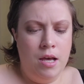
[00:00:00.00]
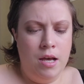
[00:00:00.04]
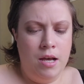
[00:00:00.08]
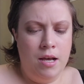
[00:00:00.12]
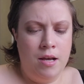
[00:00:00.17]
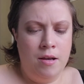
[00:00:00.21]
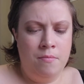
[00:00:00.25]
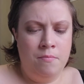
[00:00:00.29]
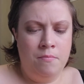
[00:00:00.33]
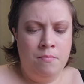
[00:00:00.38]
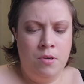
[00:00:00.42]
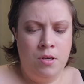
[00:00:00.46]

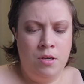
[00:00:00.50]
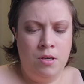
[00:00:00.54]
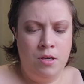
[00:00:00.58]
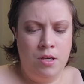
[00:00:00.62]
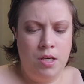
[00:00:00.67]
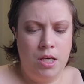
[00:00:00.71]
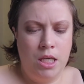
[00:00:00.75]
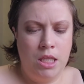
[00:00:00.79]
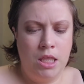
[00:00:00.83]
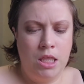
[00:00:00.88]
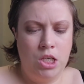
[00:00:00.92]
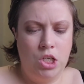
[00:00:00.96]

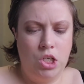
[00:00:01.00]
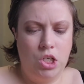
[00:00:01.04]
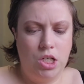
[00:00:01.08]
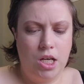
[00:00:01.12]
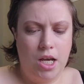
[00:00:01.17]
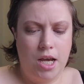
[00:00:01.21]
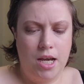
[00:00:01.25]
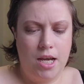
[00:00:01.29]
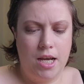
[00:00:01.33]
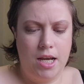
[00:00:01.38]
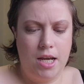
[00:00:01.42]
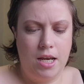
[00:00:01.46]
In the
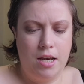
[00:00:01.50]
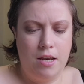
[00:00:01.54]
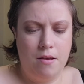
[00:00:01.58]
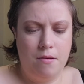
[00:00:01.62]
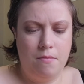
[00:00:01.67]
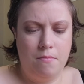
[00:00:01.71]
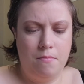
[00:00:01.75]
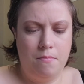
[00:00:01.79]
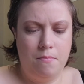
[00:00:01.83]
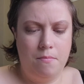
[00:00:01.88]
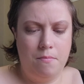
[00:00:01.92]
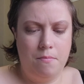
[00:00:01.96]

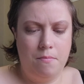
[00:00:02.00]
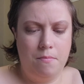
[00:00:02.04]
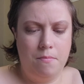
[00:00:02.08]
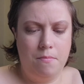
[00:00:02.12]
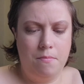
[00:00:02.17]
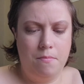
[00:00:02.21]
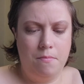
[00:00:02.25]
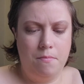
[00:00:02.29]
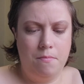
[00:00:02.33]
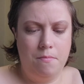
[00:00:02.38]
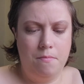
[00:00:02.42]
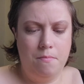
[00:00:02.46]
shade
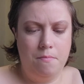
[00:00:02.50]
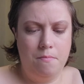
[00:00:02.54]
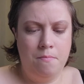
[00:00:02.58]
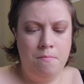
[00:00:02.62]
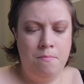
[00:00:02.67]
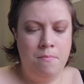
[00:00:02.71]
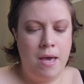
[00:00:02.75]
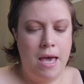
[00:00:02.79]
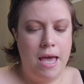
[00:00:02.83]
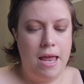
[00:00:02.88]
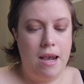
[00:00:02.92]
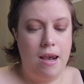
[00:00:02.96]

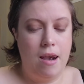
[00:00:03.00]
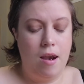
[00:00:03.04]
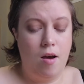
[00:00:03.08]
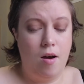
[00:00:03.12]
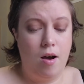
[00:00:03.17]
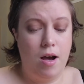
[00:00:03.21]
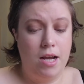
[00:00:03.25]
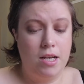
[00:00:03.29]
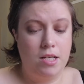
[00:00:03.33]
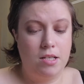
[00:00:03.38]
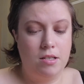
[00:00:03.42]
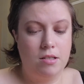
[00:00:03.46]
Matte
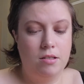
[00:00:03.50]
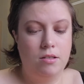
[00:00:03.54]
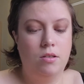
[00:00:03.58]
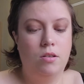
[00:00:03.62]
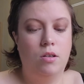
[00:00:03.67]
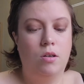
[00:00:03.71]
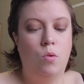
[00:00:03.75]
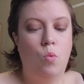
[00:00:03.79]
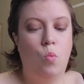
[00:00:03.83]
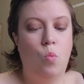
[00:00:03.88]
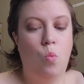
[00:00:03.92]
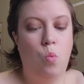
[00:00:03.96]
Light
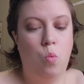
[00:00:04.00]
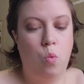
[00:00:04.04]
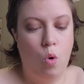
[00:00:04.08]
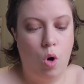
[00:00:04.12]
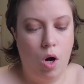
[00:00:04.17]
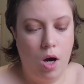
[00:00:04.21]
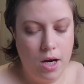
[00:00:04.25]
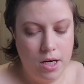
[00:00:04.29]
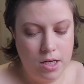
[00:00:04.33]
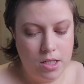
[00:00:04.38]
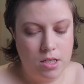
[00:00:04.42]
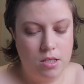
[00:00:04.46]

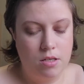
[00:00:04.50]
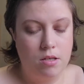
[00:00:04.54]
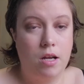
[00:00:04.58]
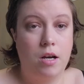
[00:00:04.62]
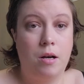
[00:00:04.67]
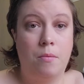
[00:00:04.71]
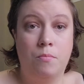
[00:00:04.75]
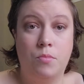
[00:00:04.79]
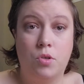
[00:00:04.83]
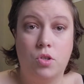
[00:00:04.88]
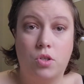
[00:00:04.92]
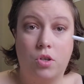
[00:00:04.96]
White.
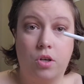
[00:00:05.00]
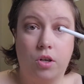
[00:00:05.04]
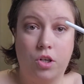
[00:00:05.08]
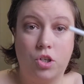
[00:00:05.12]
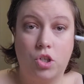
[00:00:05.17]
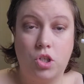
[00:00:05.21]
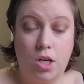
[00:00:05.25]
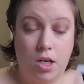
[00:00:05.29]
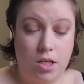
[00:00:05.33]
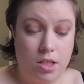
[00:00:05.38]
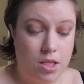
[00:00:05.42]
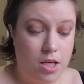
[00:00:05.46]
And I'm just going
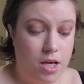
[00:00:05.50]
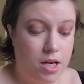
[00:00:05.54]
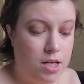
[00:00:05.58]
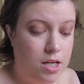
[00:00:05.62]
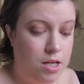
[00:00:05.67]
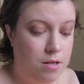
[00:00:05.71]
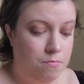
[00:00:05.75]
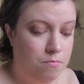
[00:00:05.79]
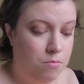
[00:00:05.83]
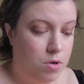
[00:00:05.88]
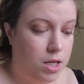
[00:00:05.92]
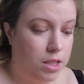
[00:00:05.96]
to chuck
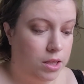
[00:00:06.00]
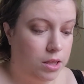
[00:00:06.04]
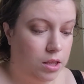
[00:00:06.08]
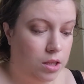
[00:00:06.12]
that in my